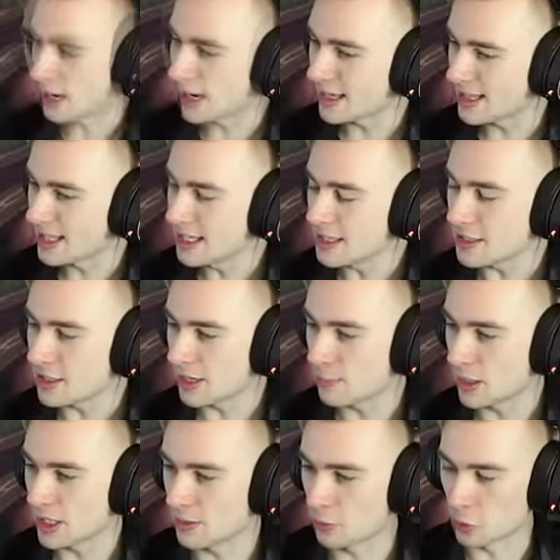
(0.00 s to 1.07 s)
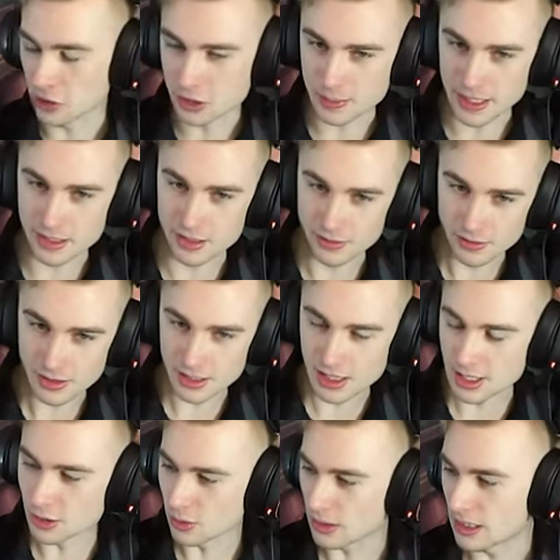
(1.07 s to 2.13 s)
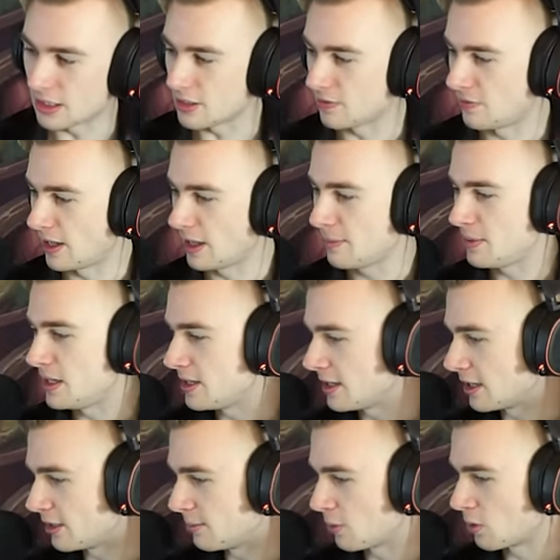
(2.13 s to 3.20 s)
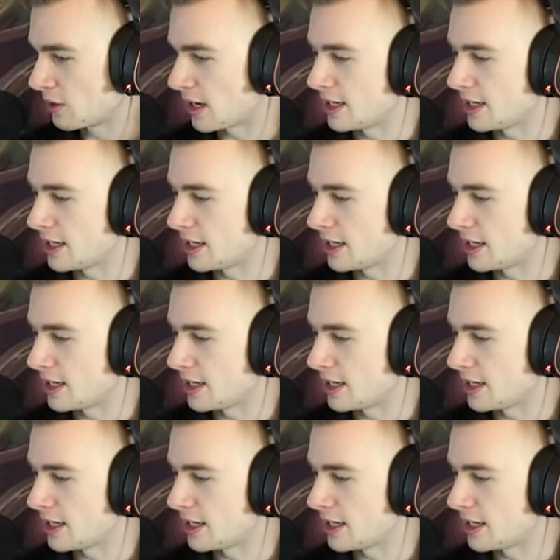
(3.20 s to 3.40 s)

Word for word: I think it's I play the more expensive because I don't want to develop anything on board.